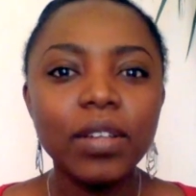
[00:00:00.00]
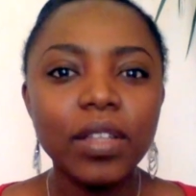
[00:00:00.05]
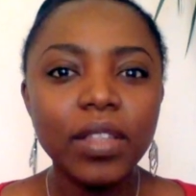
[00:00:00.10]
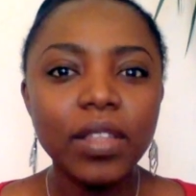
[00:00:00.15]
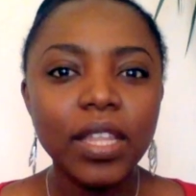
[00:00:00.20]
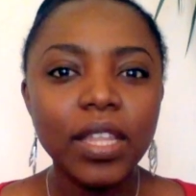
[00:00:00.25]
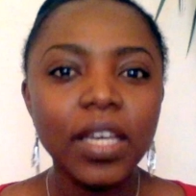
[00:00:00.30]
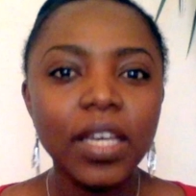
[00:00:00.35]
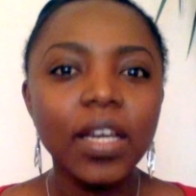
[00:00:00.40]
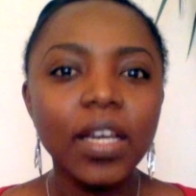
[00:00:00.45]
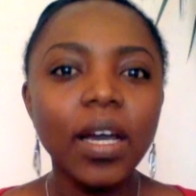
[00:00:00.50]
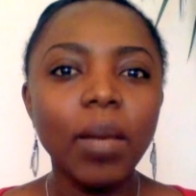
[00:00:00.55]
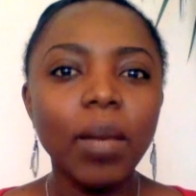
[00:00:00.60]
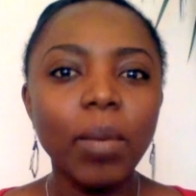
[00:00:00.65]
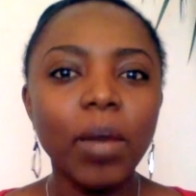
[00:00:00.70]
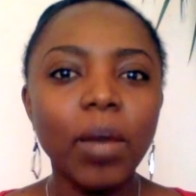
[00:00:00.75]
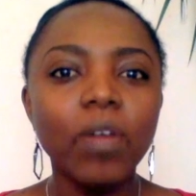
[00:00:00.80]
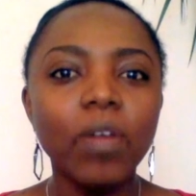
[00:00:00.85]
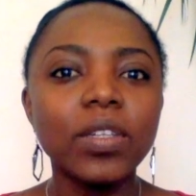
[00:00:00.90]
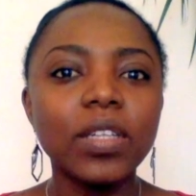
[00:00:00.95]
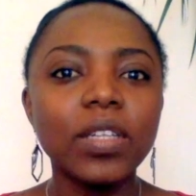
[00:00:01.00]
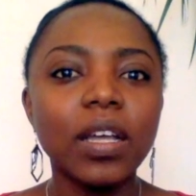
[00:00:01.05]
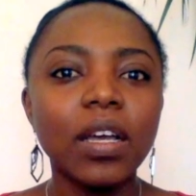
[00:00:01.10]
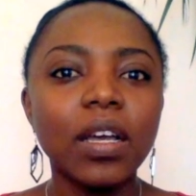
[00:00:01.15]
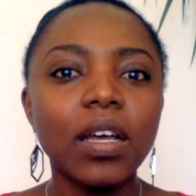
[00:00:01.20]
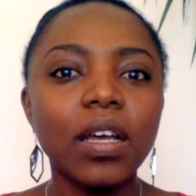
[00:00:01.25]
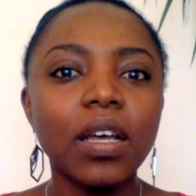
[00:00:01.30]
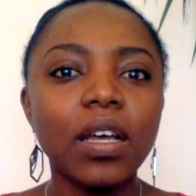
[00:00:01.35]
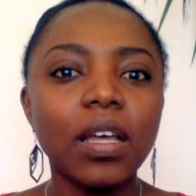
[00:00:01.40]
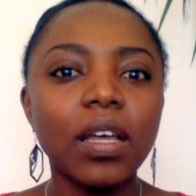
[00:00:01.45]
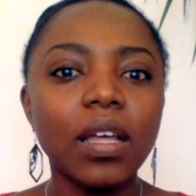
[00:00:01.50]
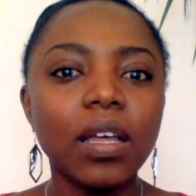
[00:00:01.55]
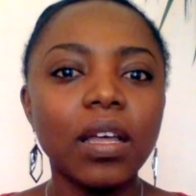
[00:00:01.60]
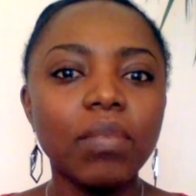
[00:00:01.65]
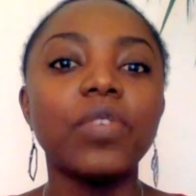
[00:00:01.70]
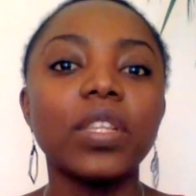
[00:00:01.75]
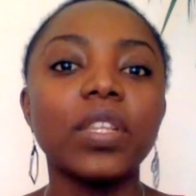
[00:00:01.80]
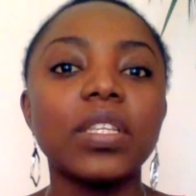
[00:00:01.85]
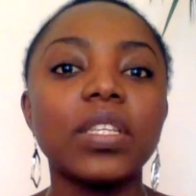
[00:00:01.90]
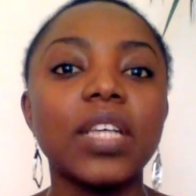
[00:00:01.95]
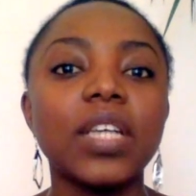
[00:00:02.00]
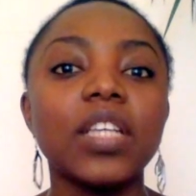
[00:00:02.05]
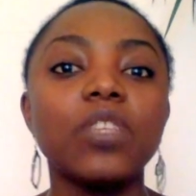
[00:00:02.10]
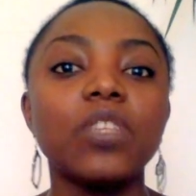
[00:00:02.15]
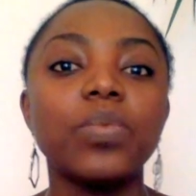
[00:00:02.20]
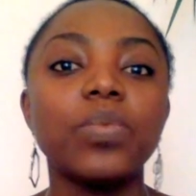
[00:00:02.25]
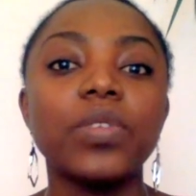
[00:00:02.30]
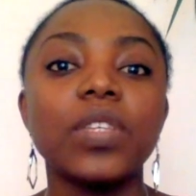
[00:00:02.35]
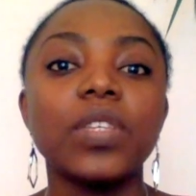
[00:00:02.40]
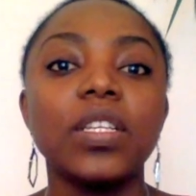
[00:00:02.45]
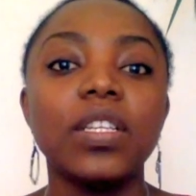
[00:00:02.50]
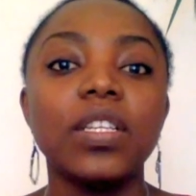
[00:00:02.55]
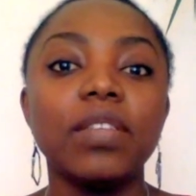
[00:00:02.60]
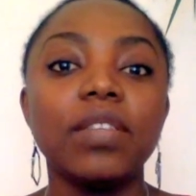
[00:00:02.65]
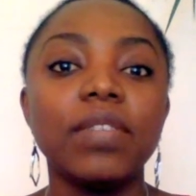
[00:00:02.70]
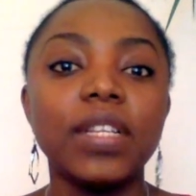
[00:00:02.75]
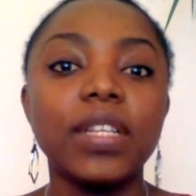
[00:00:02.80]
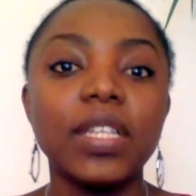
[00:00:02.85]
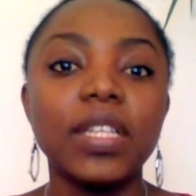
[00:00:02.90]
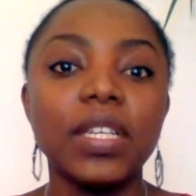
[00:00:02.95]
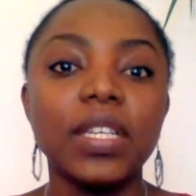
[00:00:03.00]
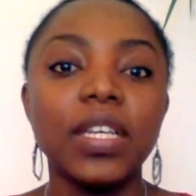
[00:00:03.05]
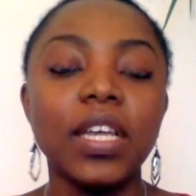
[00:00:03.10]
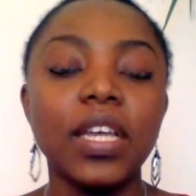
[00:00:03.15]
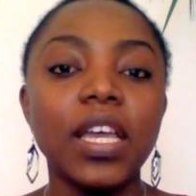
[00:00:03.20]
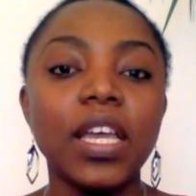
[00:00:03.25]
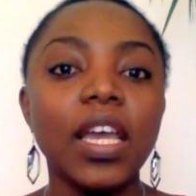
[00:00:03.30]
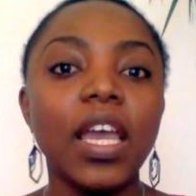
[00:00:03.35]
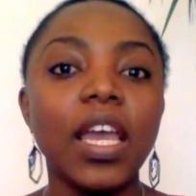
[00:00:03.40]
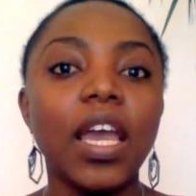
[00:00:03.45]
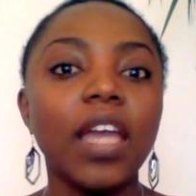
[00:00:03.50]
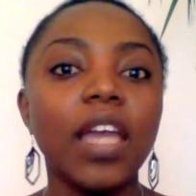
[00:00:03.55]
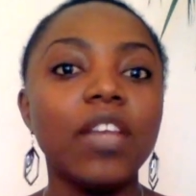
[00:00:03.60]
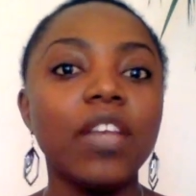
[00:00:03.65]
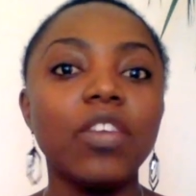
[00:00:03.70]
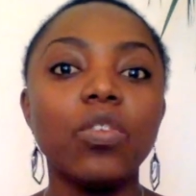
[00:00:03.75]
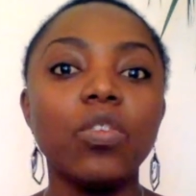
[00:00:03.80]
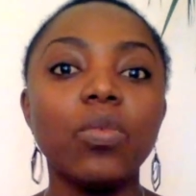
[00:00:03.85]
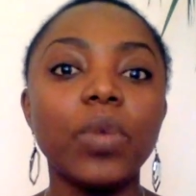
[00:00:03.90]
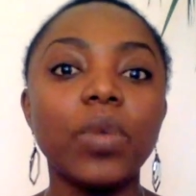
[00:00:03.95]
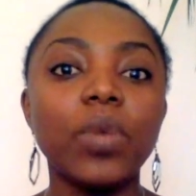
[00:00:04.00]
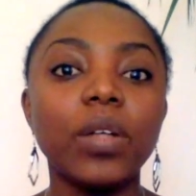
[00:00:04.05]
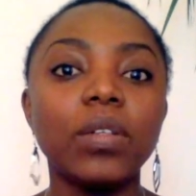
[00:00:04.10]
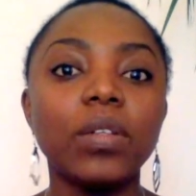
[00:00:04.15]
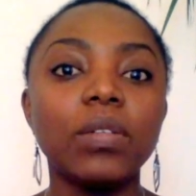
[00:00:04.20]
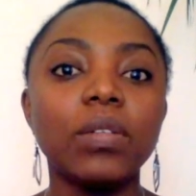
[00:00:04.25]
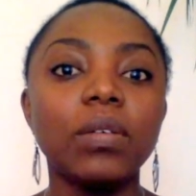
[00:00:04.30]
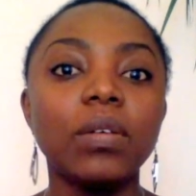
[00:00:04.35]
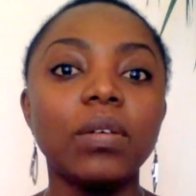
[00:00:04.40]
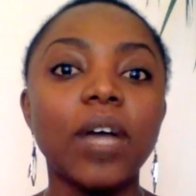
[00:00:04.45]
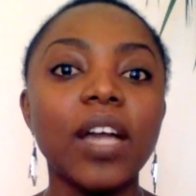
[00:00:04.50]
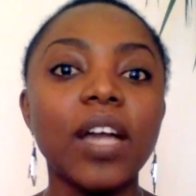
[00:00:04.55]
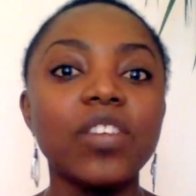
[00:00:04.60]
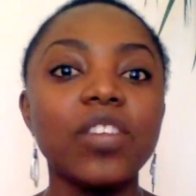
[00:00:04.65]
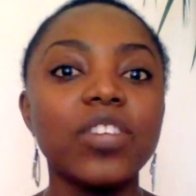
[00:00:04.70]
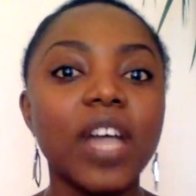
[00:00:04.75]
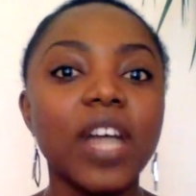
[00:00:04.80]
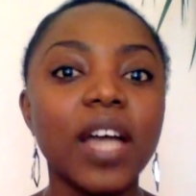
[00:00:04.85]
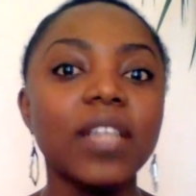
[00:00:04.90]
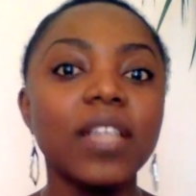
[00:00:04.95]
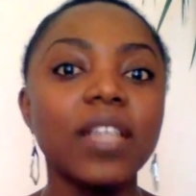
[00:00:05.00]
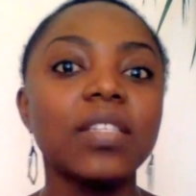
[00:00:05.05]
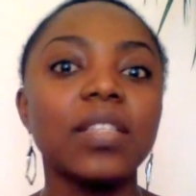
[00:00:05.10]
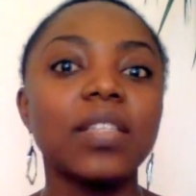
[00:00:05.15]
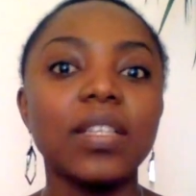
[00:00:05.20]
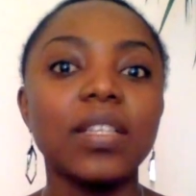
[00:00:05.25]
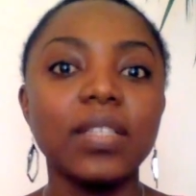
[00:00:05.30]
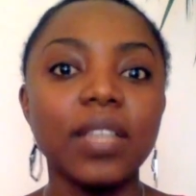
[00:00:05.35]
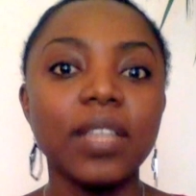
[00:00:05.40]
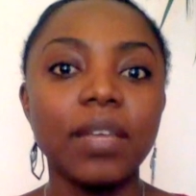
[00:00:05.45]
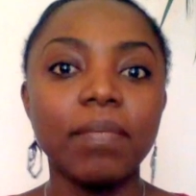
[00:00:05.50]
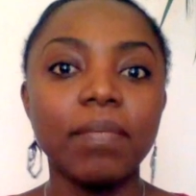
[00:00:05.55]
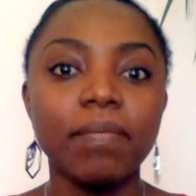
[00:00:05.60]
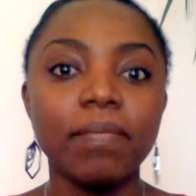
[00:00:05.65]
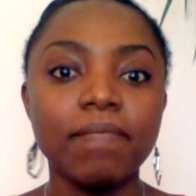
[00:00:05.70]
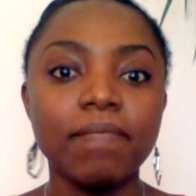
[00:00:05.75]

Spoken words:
Think about such positivity, and you will attract the same.